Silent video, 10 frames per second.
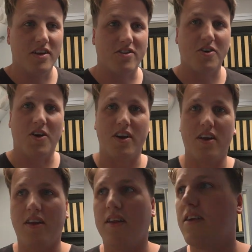It's got,
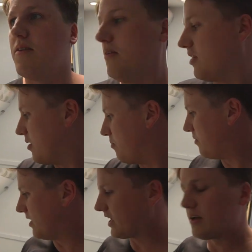look, a,
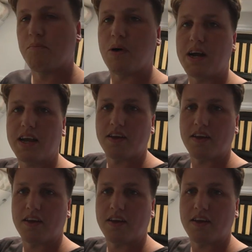like a bunk